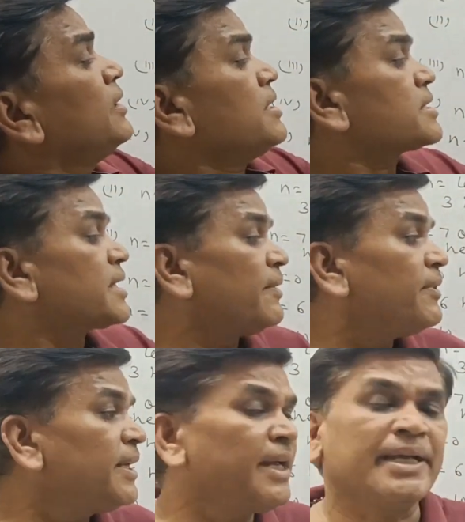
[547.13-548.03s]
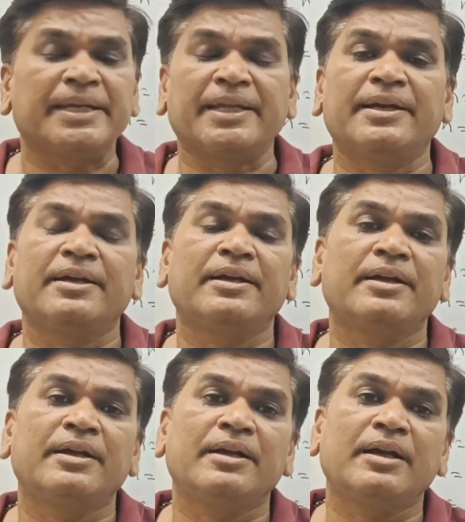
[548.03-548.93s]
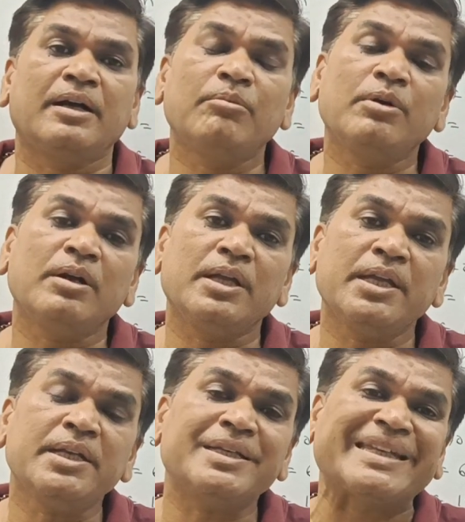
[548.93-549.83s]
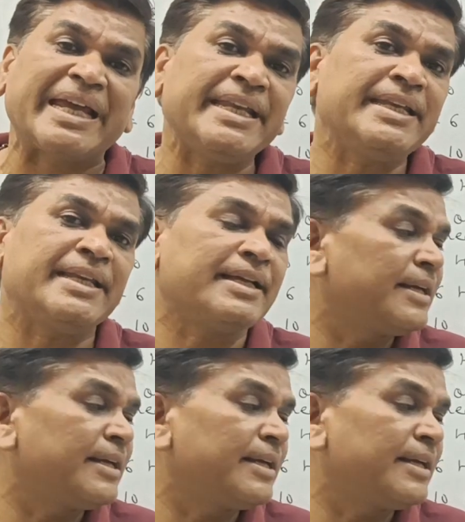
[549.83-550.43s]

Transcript: 7 head in 10